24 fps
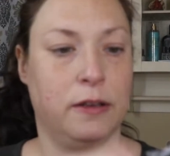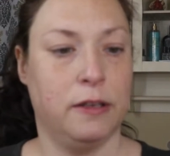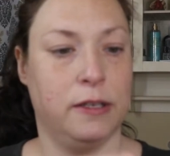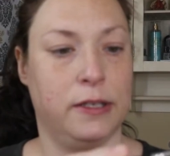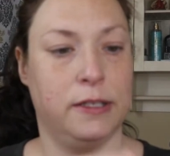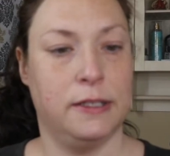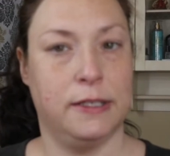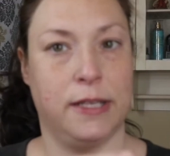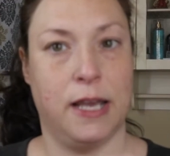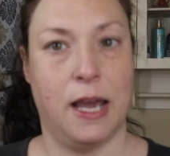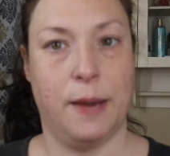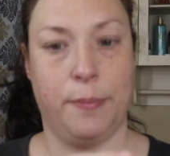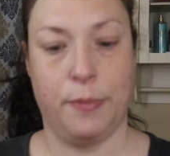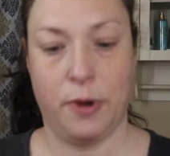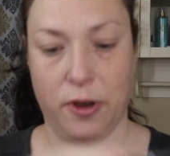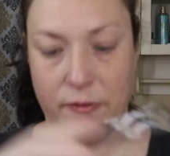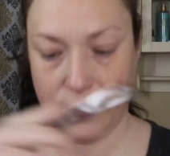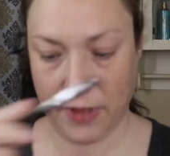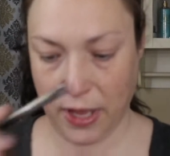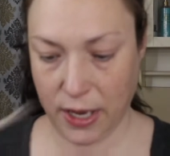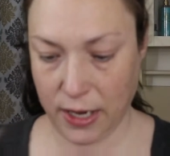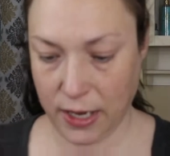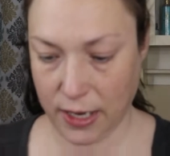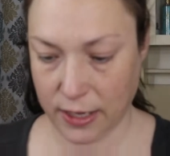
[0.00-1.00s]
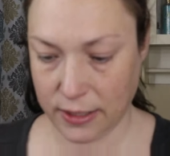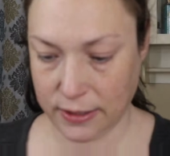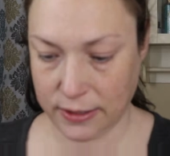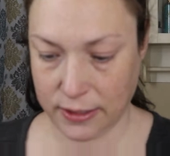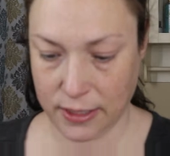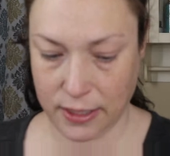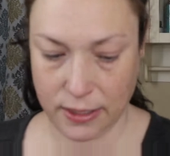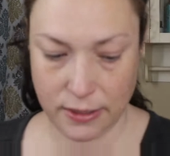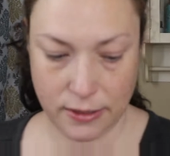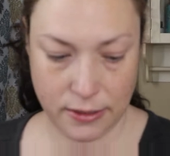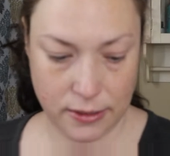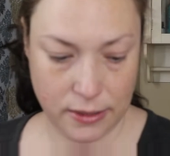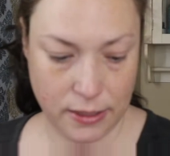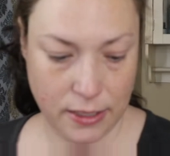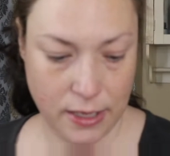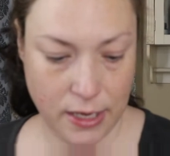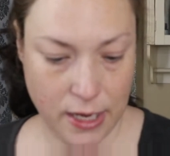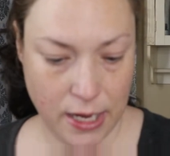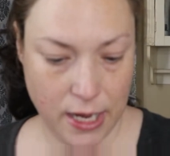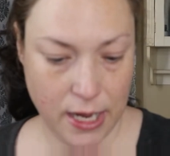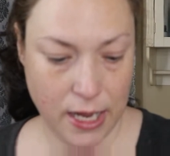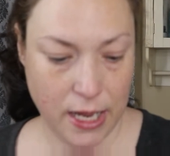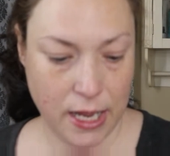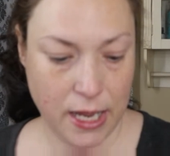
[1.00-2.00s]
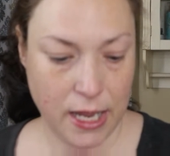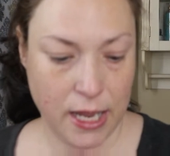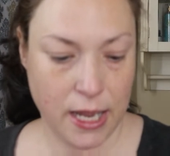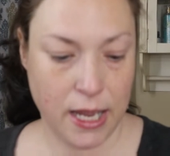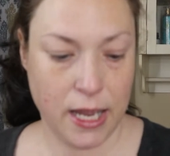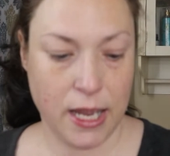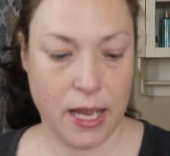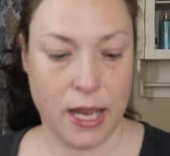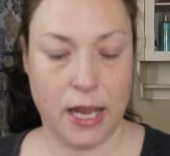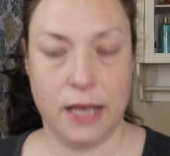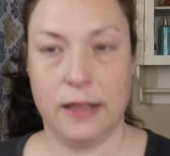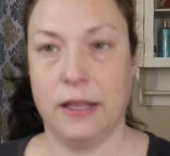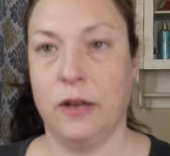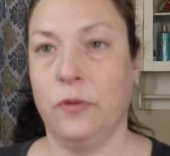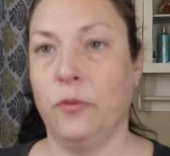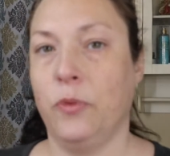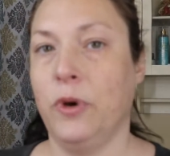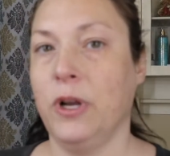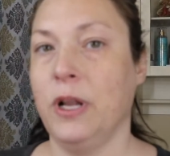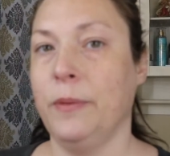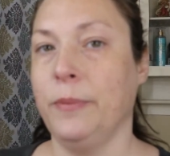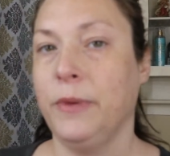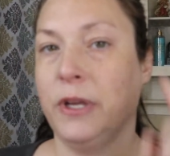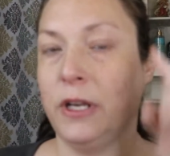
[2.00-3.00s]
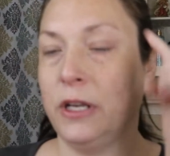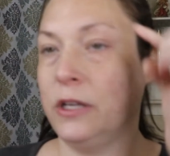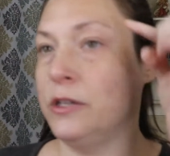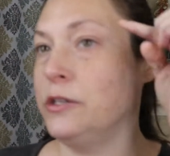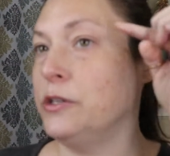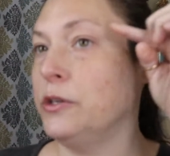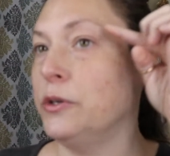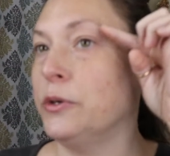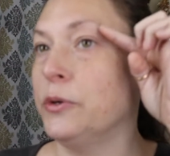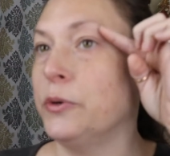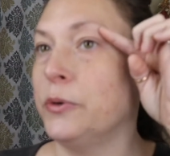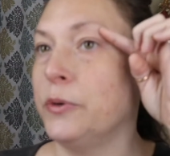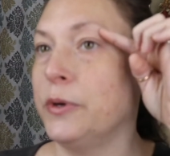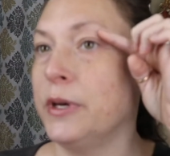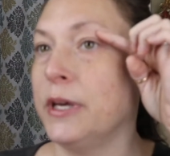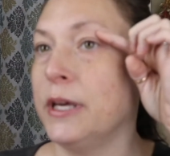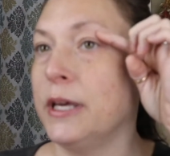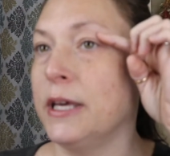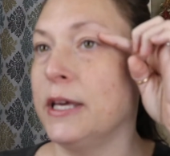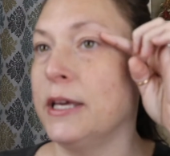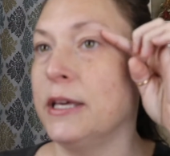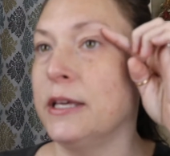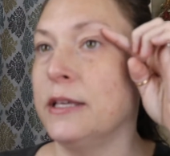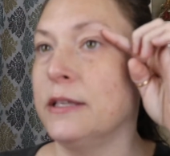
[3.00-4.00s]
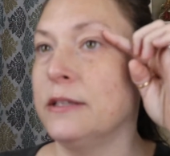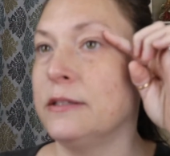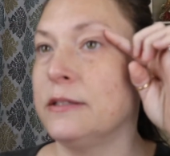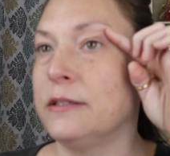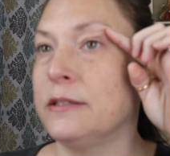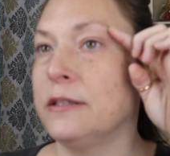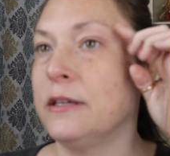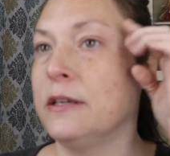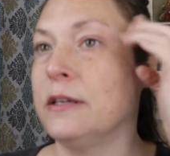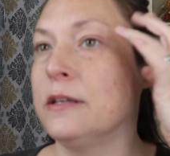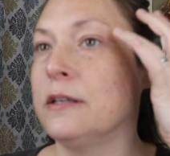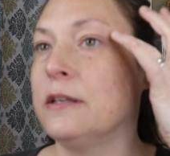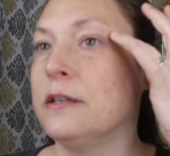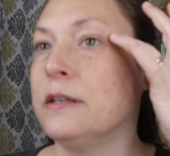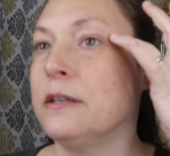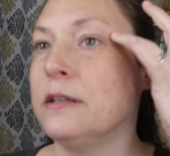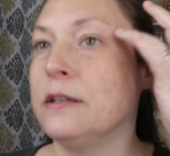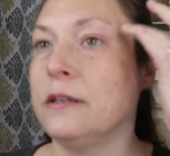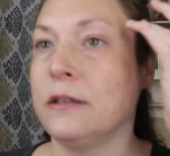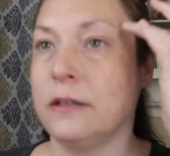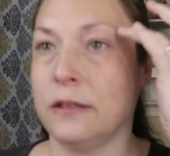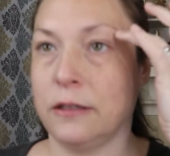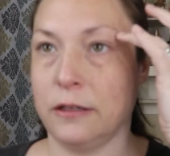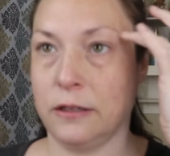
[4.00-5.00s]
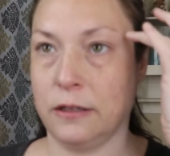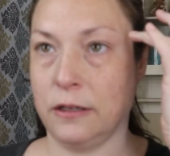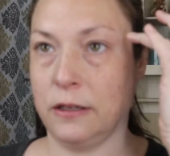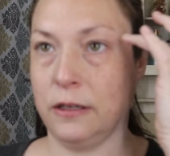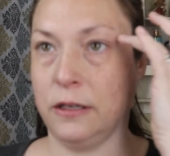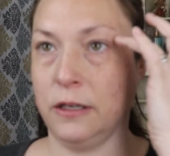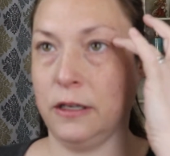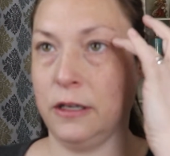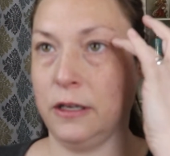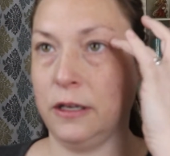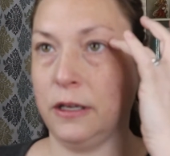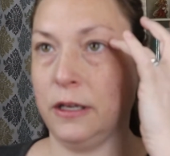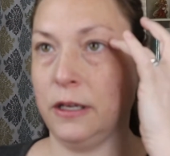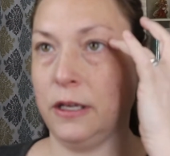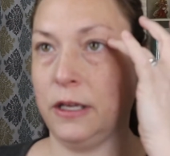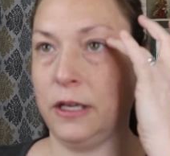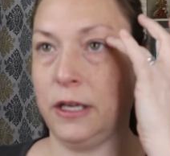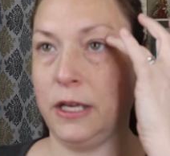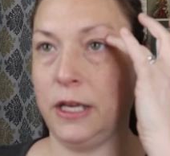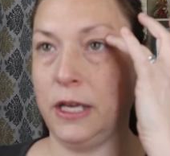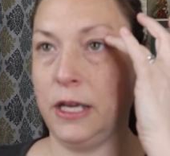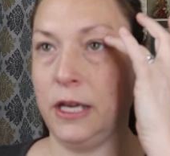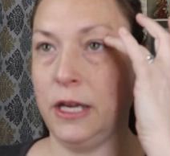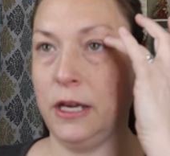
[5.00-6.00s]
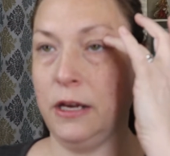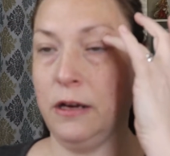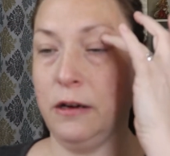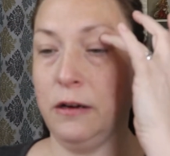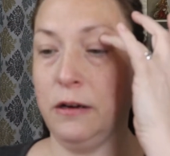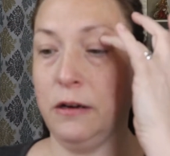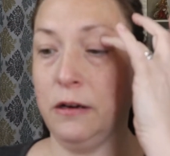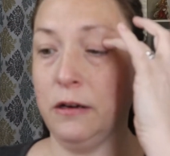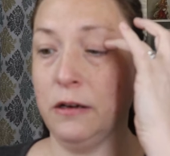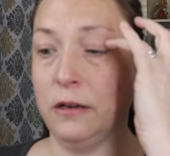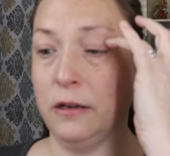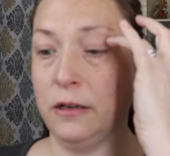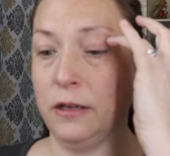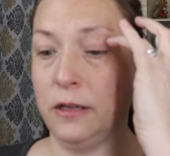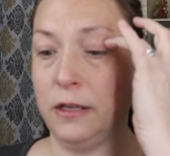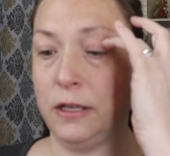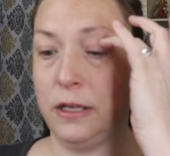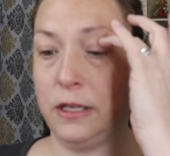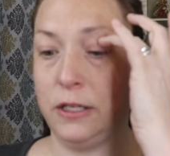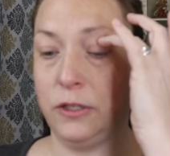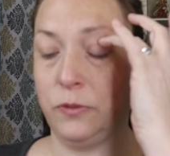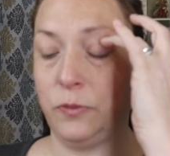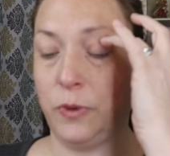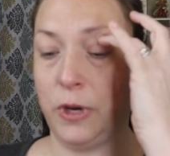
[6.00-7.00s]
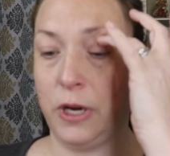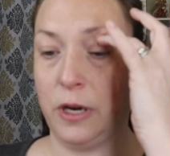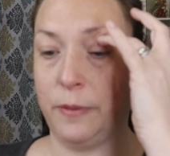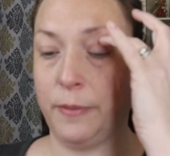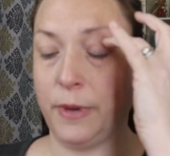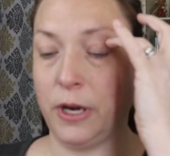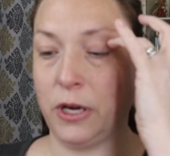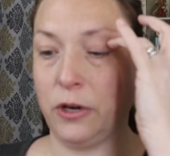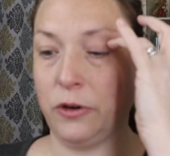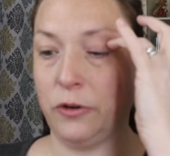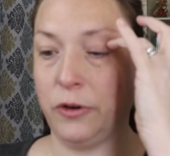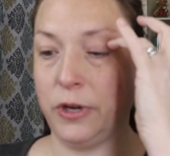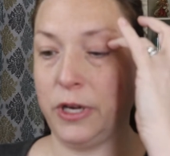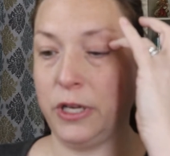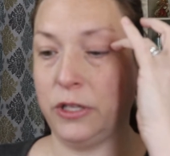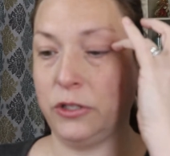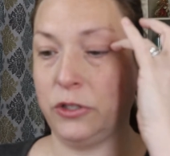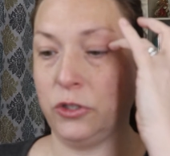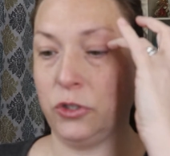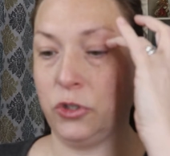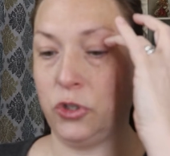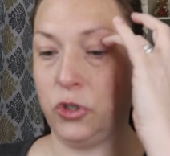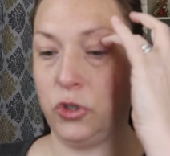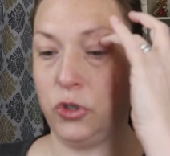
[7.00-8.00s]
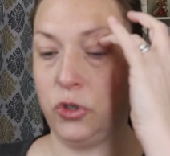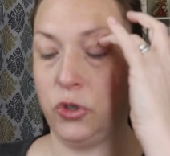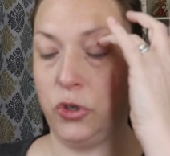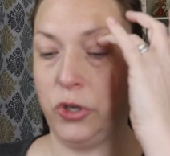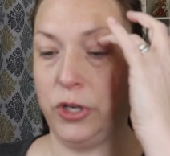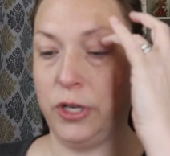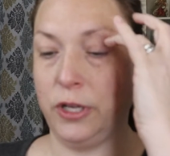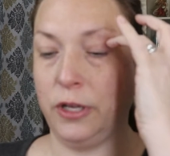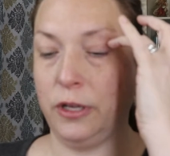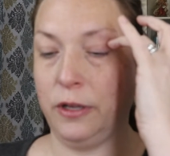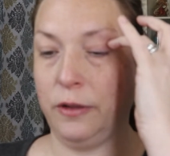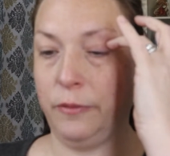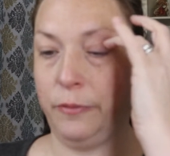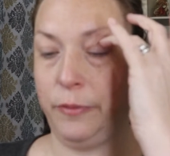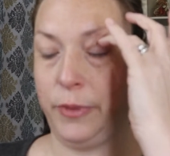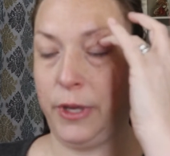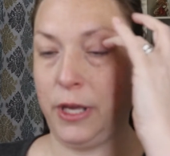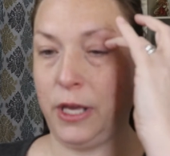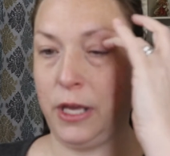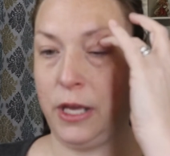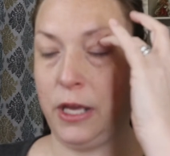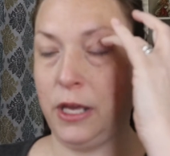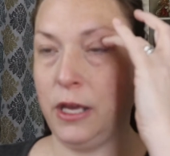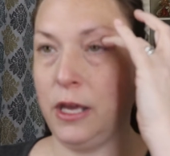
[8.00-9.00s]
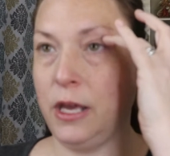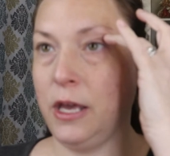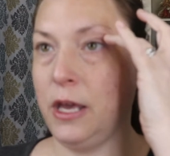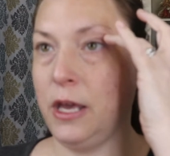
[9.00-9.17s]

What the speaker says: tap off that excess, and then what I'm going to do is, here is where my crease should be,